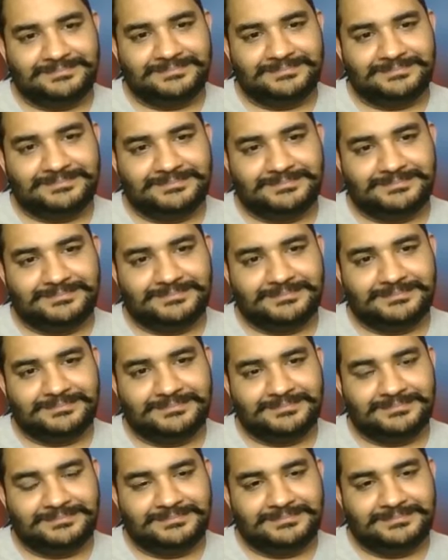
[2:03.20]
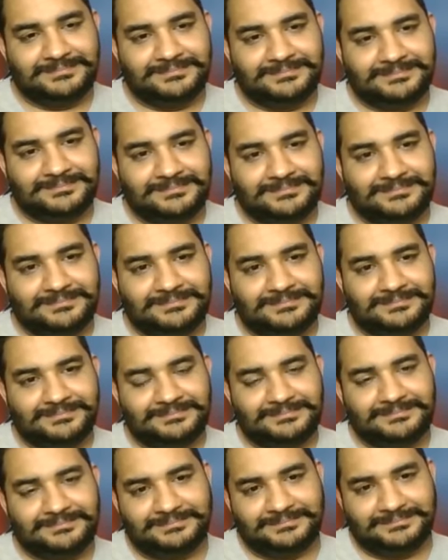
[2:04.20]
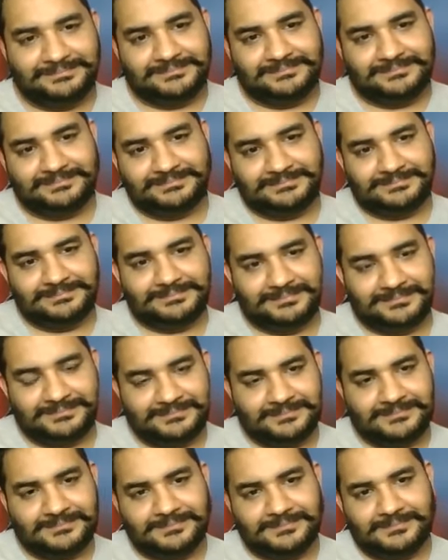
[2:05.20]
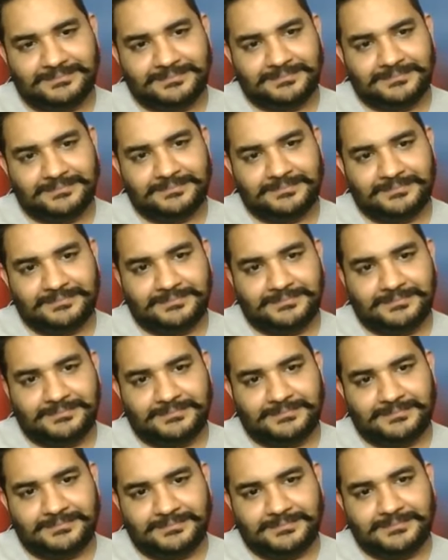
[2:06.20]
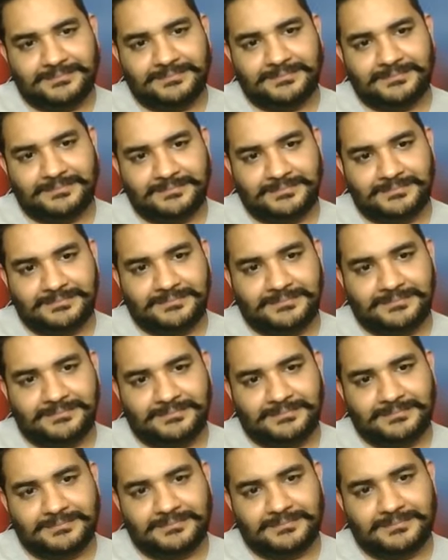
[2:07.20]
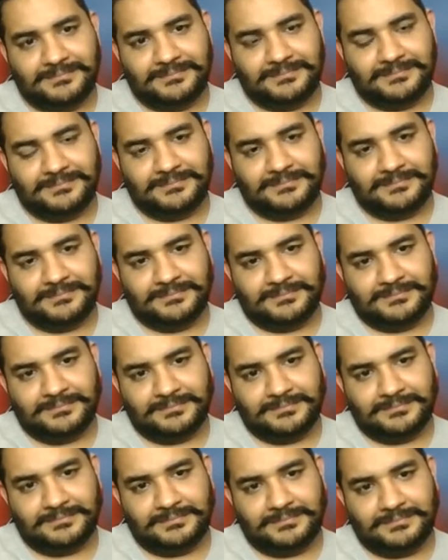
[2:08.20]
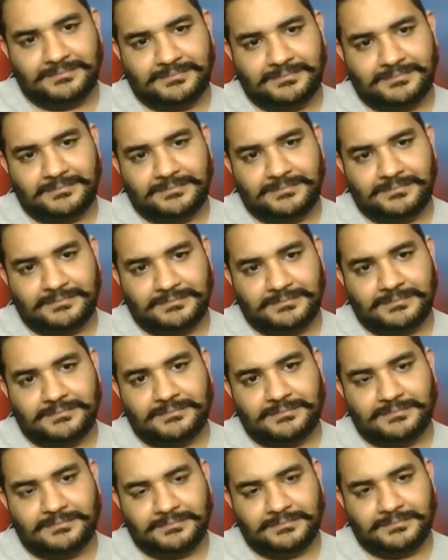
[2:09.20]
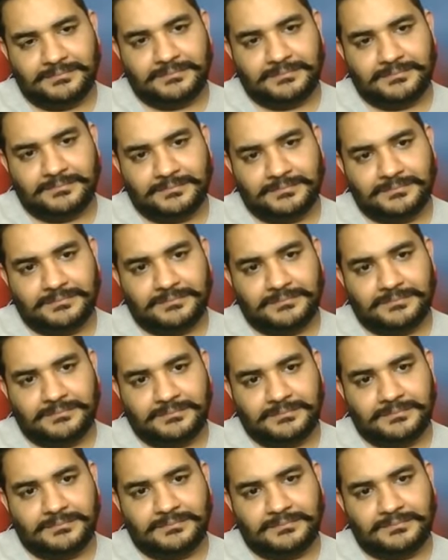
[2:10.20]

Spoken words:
[no speech]